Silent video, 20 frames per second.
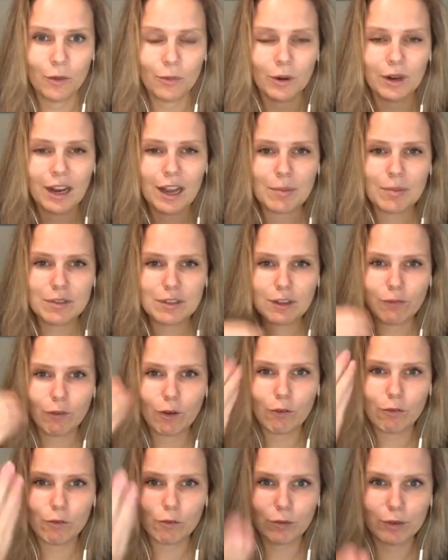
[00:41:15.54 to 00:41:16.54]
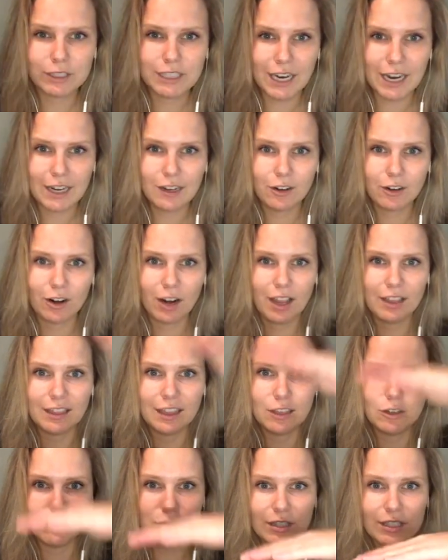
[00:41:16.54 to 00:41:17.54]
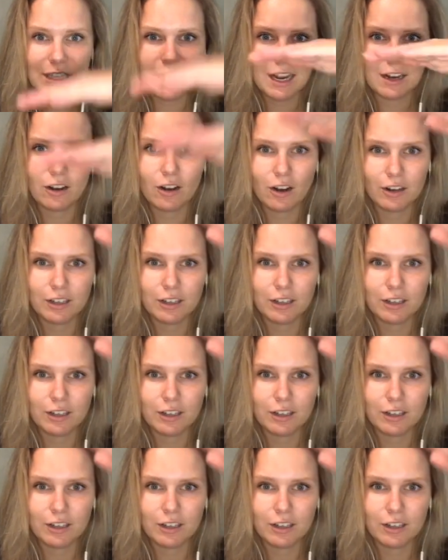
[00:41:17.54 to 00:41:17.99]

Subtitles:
What happens if you have a retainer and then you stack